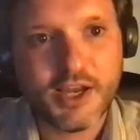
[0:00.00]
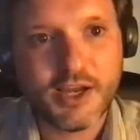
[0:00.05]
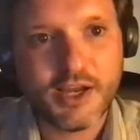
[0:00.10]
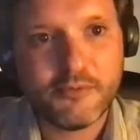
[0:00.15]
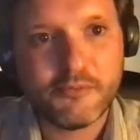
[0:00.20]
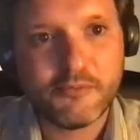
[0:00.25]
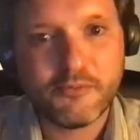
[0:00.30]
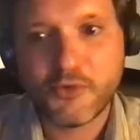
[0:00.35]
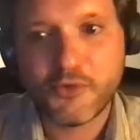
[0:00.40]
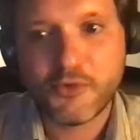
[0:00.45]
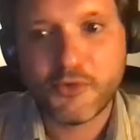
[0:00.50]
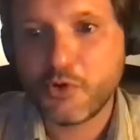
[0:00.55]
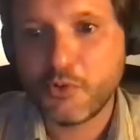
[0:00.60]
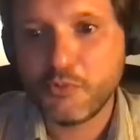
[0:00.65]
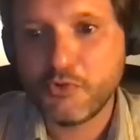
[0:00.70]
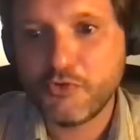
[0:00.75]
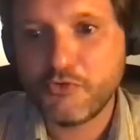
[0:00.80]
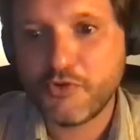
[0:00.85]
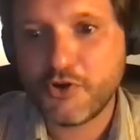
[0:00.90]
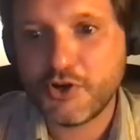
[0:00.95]
um,
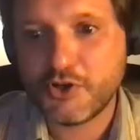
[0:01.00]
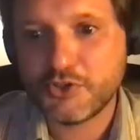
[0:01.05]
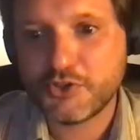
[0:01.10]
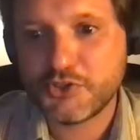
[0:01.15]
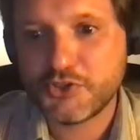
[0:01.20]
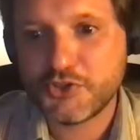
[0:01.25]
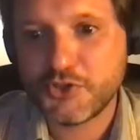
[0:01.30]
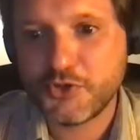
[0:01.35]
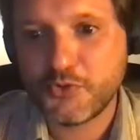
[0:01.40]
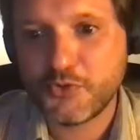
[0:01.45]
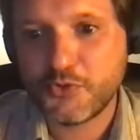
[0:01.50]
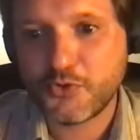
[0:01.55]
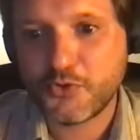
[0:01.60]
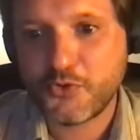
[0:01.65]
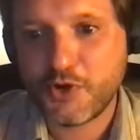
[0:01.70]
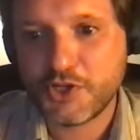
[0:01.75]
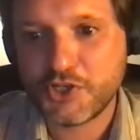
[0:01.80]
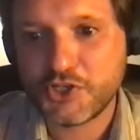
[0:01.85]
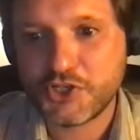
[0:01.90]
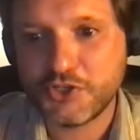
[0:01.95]
we'll move on to
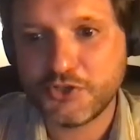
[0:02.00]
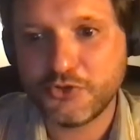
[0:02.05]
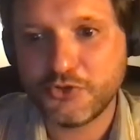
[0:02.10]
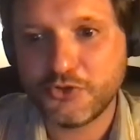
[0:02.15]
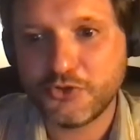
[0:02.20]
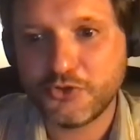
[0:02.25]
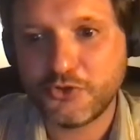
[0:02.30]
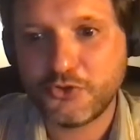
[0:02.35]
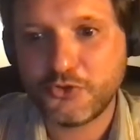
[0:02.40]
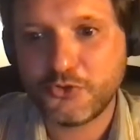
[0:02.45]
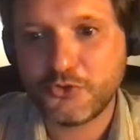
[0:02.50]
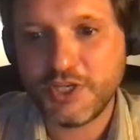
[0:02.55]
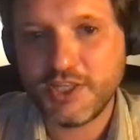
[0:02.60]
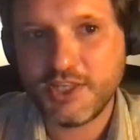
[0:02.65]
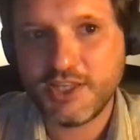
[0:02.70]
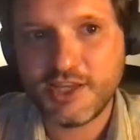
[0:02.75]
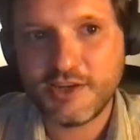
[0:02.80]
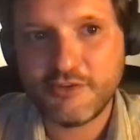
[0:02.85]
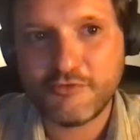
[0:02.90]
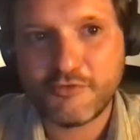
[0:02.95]
question three
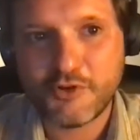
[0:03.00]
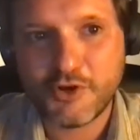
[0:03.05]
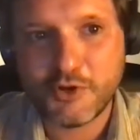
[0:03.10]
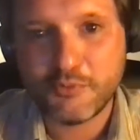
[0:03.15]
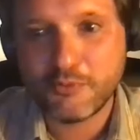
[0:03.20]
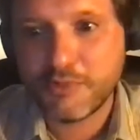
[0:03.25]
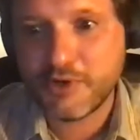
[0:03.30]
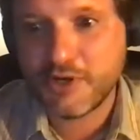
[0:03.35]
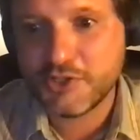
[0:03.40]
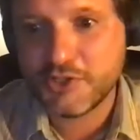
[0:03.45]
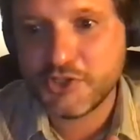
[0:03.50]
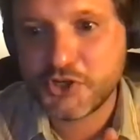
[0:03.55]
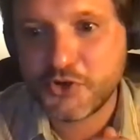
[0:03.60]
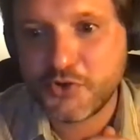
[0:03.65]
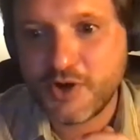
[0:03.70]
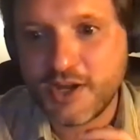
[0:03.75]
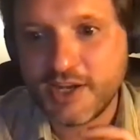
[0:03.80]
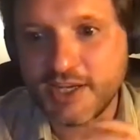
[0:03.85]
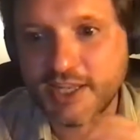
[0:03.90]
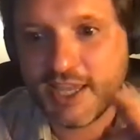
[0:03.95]
then from uh,
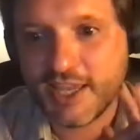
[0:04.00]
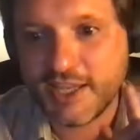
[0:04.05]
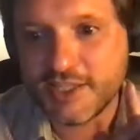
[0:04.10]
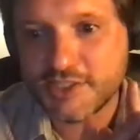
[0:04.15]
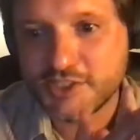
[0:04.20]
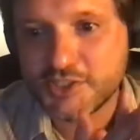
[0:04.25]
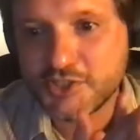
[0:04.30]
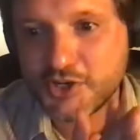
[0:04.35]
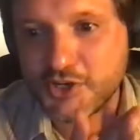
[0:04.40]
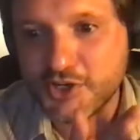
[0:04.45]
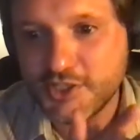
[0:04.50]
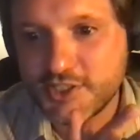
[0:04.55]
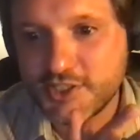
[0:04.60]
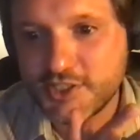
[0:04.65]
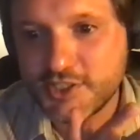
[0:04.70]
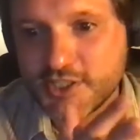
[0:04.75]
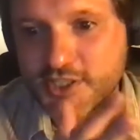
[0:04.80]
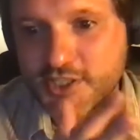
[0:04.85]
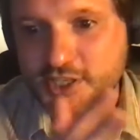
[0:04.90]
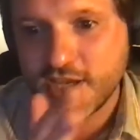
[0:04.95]
Joanne
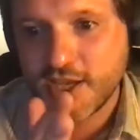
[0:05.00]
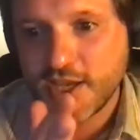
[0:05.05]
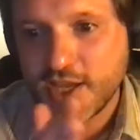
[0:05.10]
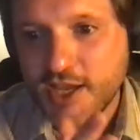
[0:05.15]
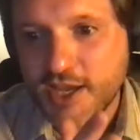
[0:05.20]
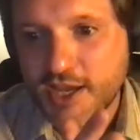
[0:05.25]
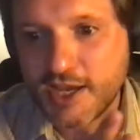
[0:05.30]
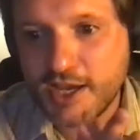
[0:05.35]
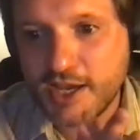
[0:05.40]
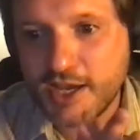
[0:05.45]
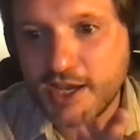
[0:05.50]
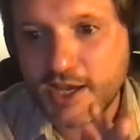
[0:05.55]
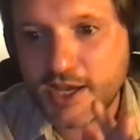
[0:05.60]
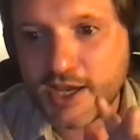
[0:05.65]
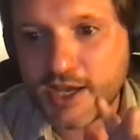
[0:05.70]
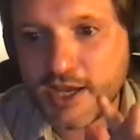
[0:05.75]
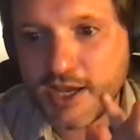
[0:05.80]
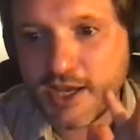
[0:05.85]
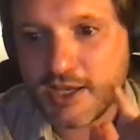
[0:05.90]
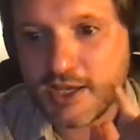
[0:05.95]
Gensert.
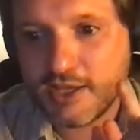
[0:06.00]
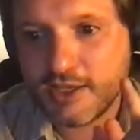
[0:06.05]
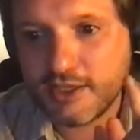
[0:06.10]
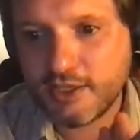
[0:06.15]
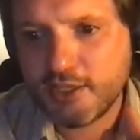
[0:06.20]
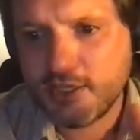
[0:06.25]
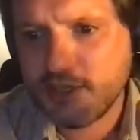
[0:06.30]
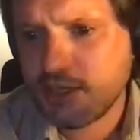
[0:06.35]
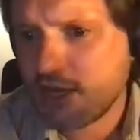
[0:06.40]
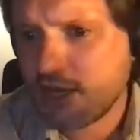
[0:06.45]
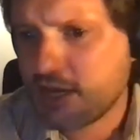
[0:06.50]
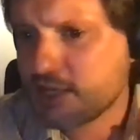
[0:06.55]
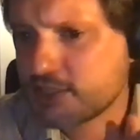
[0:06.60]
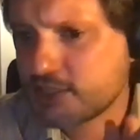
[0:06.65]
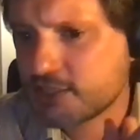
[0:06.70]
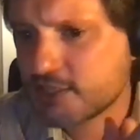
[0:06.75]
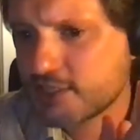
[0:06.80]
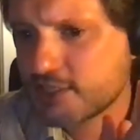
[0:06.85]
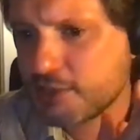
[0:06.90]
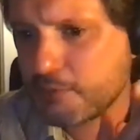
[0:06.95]
Uh, he
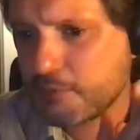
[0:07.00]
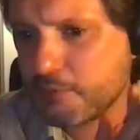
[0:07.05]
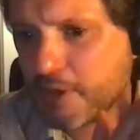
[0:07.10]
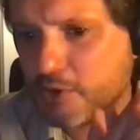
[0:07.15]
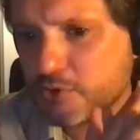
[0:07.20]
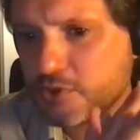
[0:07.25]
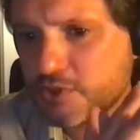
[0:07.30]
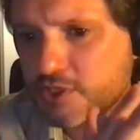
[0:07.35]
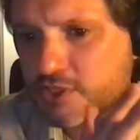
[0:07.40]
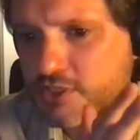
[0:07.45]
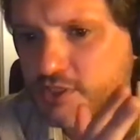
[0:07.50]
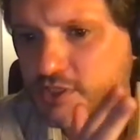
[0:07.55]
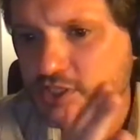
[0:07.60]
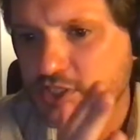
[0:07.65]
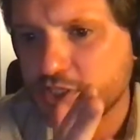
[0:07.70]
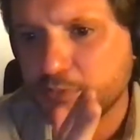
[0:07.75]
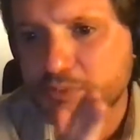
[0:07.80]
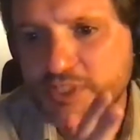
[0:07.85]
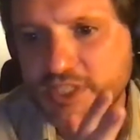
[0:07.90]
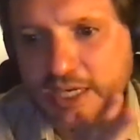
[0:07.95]
asks about
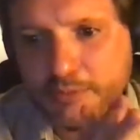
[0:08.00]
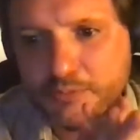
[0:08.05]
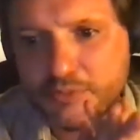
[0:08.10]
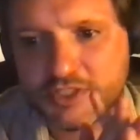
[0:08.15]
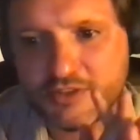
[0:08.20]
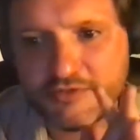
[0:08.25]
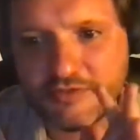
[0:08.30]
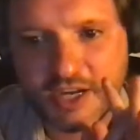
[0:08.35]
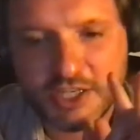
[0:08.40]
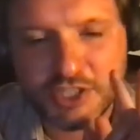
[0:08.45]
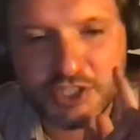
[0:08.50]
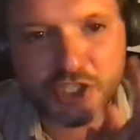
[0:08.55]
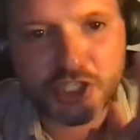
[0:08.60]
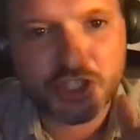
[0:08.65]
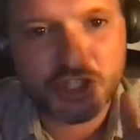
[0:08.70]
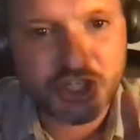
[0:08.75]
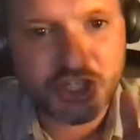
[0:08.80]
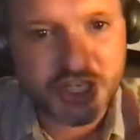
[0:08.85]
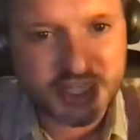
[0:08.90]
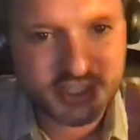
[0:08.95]
subtypes of
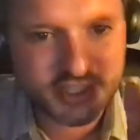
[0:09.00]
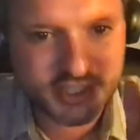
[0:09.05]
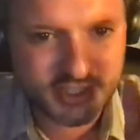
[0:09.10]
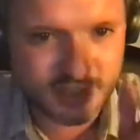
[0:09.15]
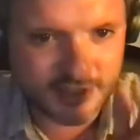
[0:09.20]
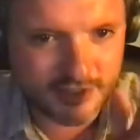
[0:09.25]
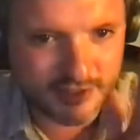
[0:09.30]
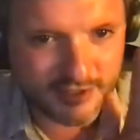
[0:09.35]
IgGs.